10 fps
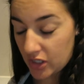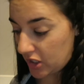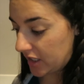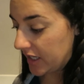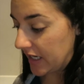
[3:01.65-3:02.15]

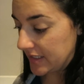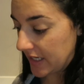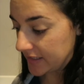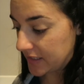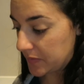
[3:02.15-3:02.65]
started, and I
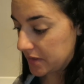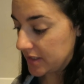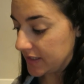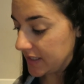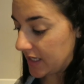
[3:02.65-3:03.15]
texted him
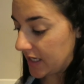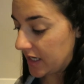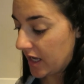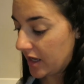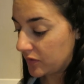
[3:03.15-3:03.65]
to
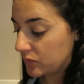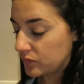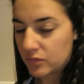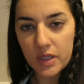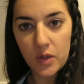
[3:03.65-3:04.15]
see
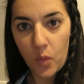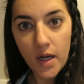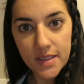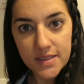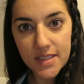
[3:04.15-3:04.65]
what he
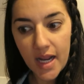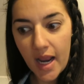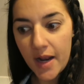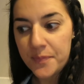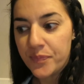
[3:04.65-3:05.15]
wanted
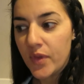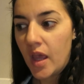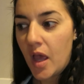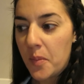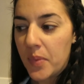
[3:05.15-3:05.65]
today.
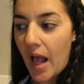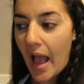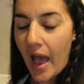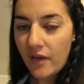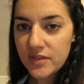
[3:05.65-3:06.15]
But
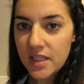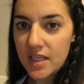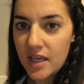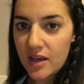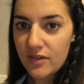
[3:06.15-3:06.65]
I have to
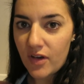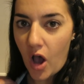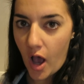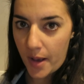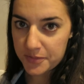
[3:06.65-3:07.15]
give
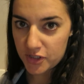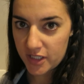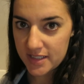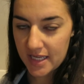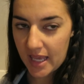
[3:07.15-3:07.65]

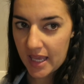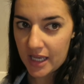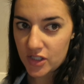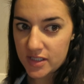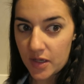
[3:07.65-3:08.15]
options. Like I
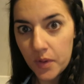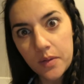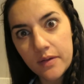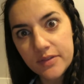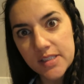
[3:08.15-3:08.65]
can't just say, what do
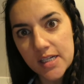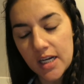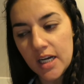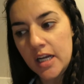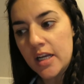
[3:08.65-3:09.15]
you want for
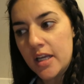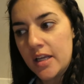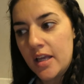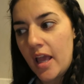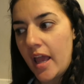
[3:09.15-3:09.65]
dinner?
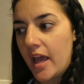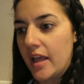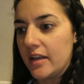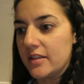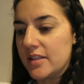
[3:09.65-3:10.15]

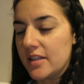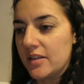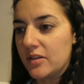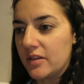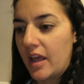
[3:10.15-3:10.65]
And
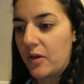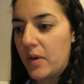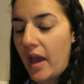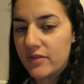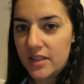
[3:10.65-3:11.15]
like
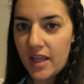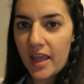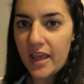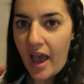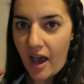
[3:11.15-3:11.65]
we have to
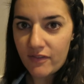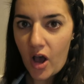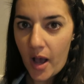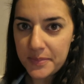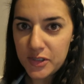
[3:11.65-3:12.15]
like have
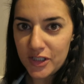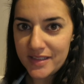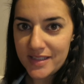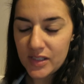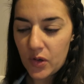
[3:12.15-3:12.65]

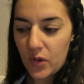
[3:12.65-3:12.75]
options.